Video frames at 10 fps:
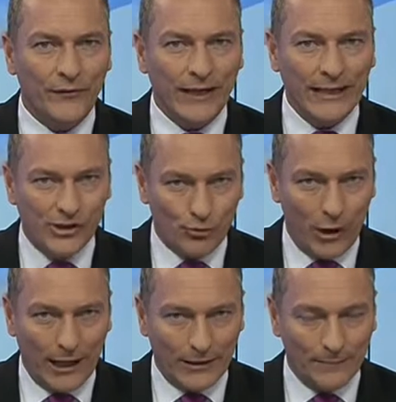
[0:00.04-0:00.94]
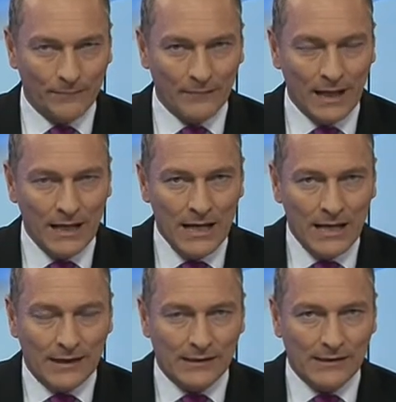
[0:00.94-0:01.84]
Israel.
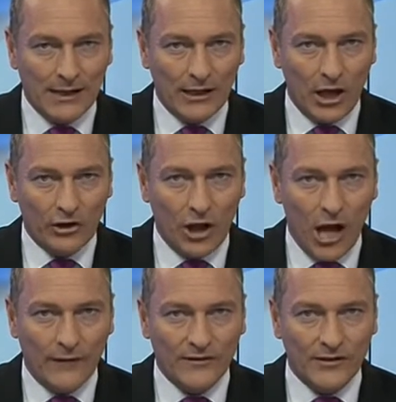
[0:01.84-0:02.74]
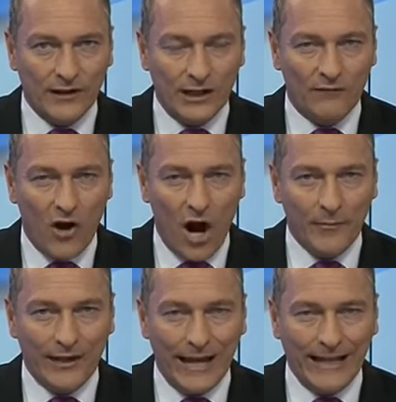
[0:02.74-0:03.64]
Let's go live to the
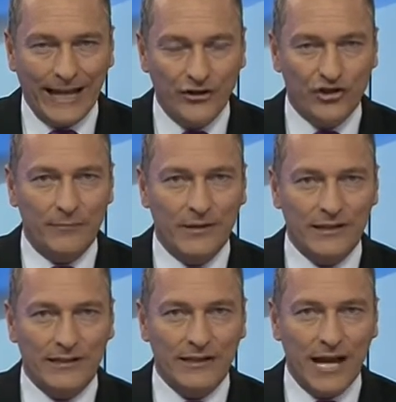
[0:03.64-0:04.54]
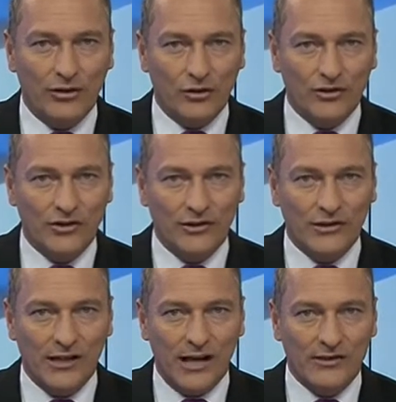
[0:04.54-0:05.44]
Environment and Energy Minister now. Lots to
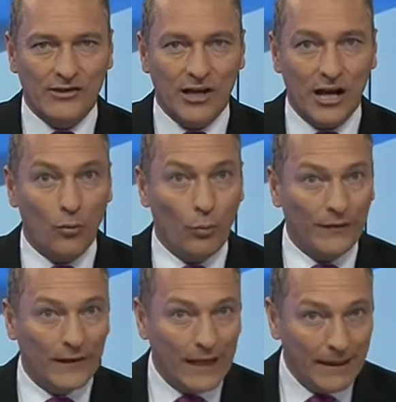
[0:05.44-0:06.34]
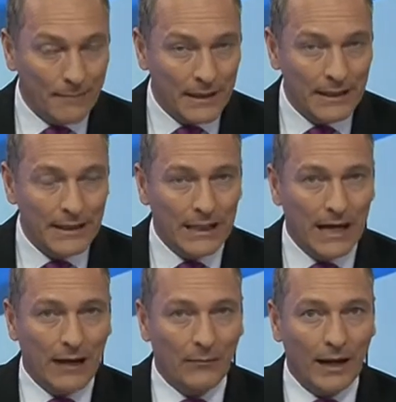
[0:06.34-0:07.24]
discuss with him.
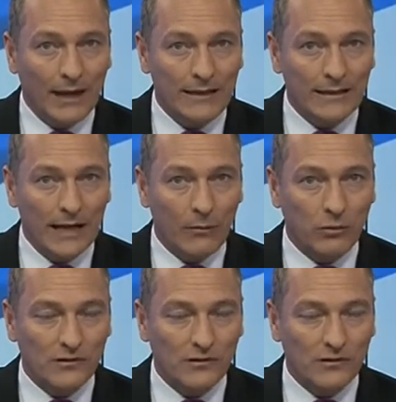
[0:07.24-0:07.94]
We'll